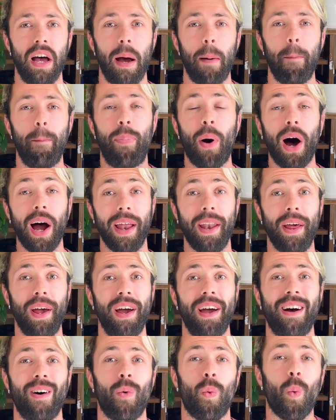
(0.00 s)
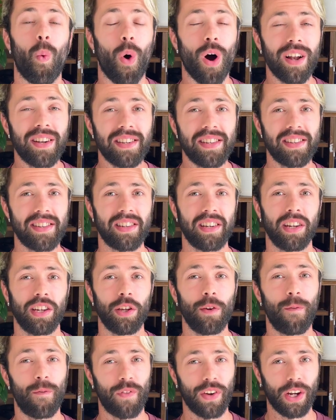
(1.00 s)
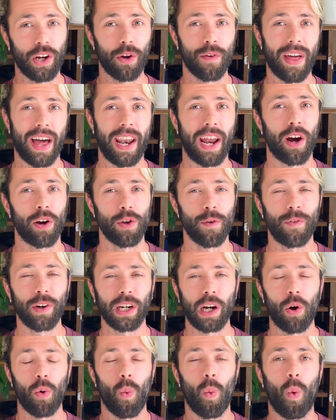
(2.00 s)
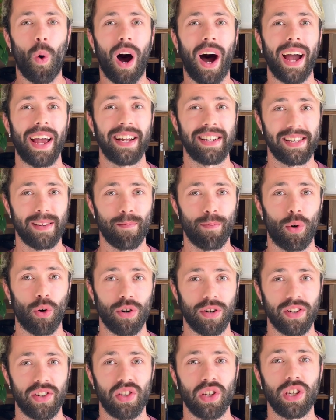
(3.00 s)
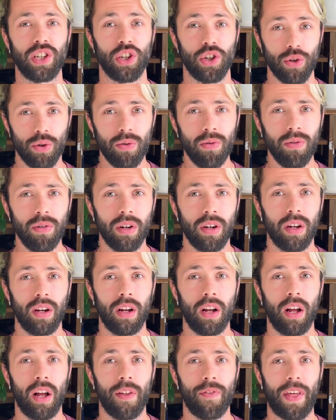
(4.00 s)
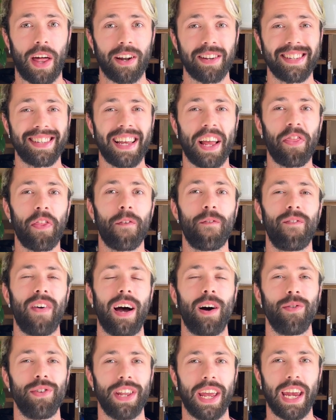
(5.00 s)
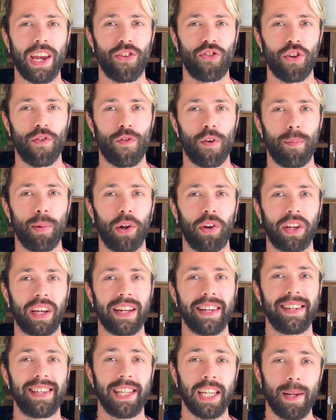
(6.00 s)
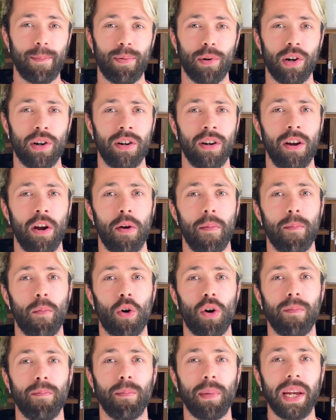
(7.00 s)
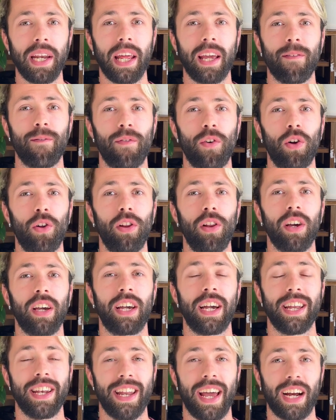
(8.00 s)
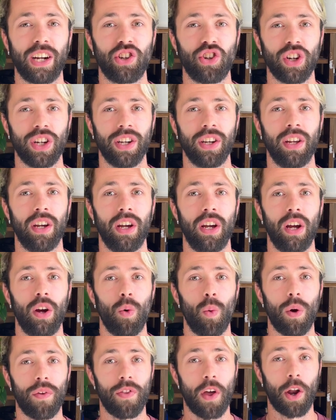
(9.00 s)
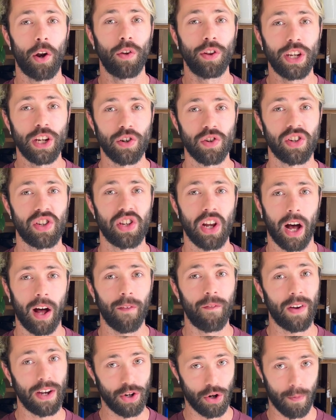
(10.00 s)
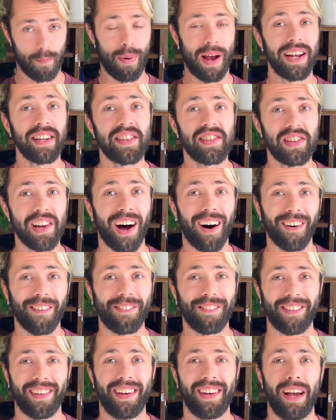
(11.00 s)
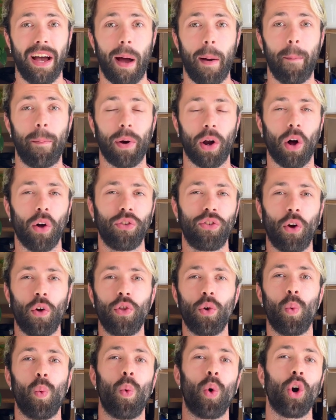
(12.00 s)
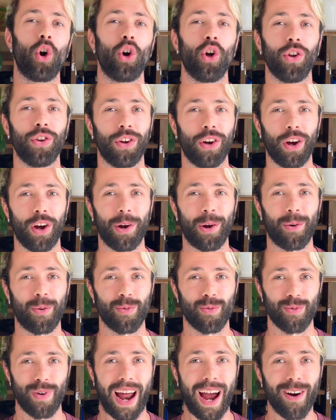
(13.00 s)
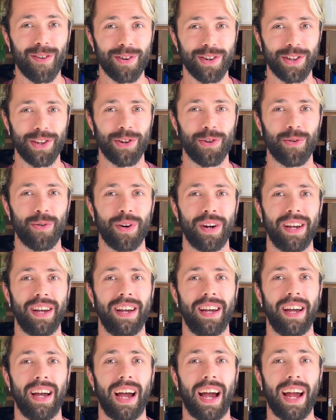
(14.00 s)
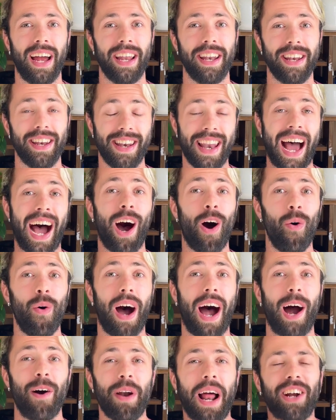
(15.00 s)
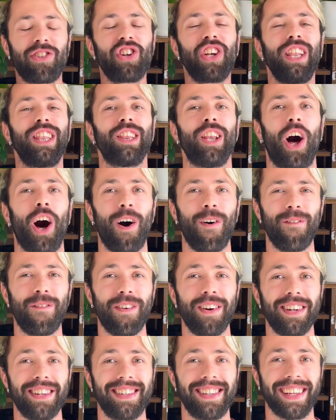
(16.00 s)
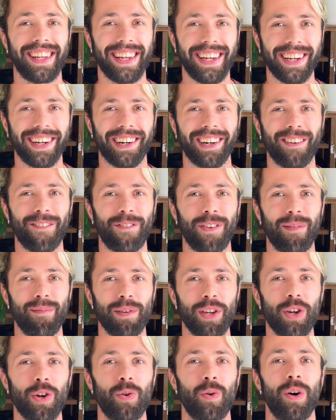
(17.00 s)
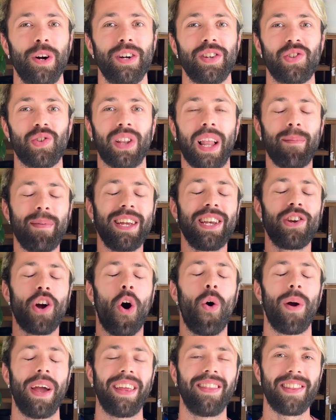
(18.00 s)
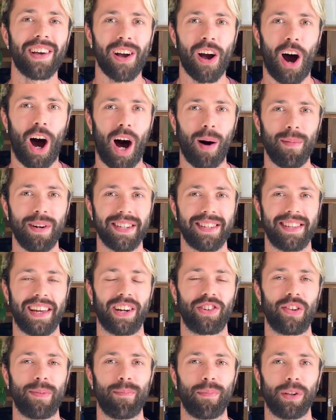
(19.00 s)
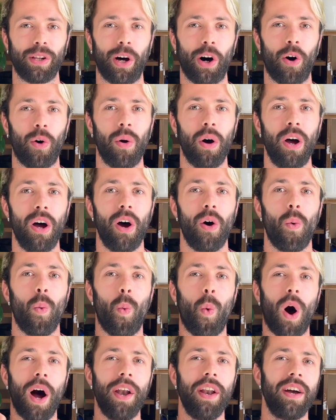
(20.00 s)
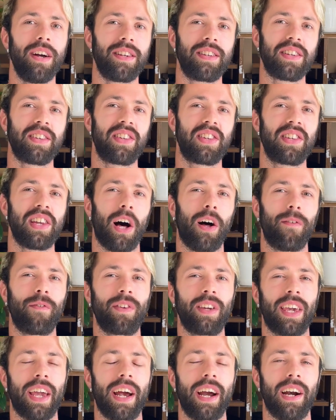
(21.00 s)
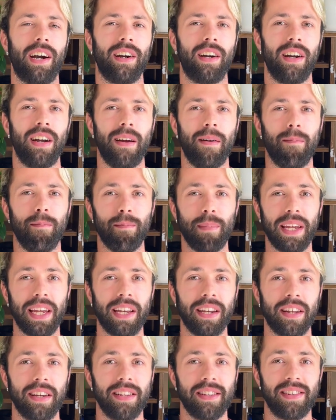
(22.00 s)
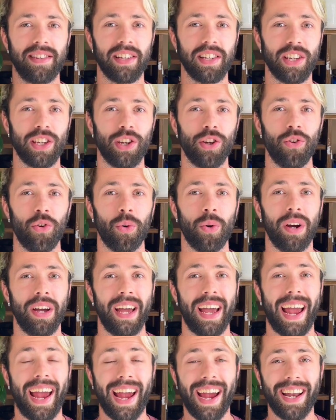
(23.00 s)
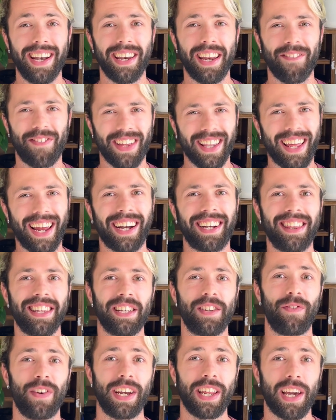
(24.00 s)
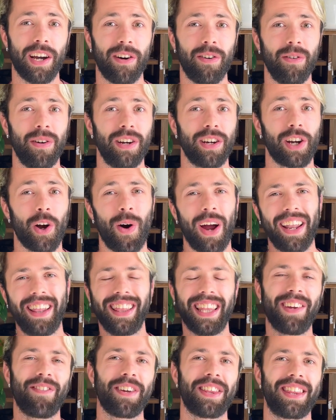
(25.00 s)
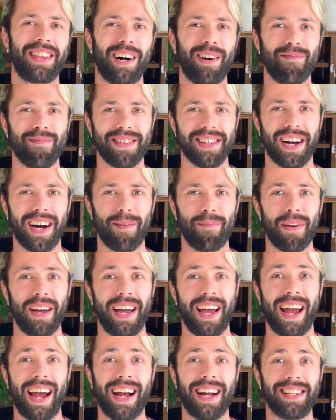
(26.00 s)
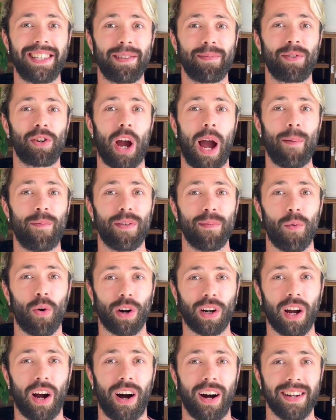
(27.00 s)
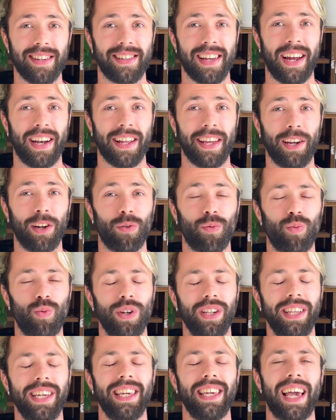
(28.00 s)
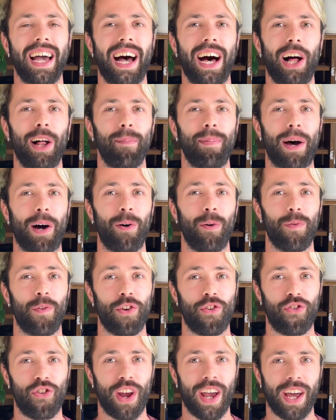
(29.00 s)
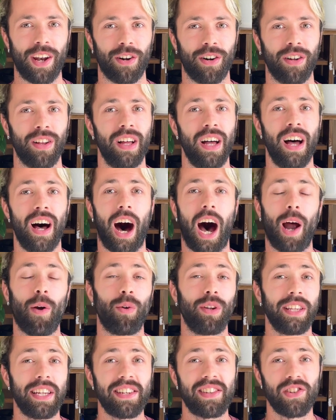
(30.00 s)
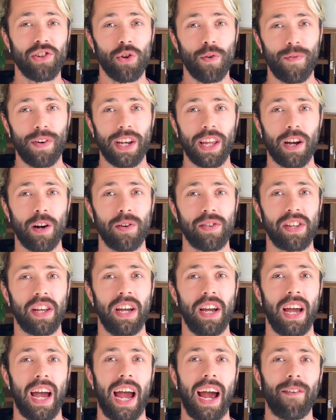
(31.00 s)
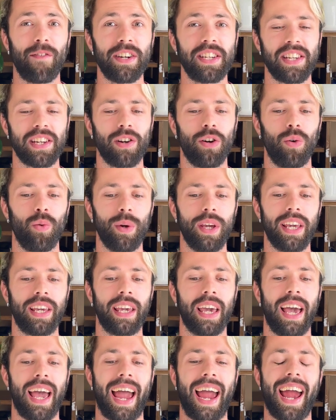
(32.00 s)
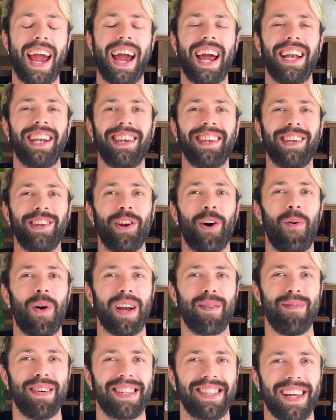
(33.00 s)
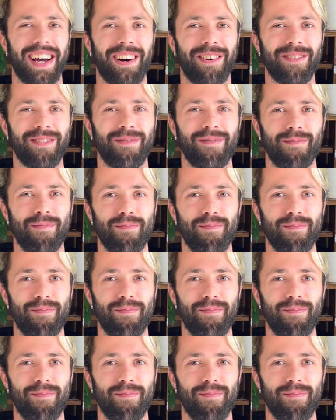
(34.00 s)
But once you figure that out, you figure out why it's important to you, that'll set the foundation for building a deeper, more meaningful connection with not only yourself and your best self, but also the world around you. And now I would actually love to hear from you. So let me know in the comment section below, what does self-care mean to you? And if you liked this video, go ahead and leave a thumbs up and subscribe for more content. It'll really help out the channel. I release new videos every single week and you don't want to miss out.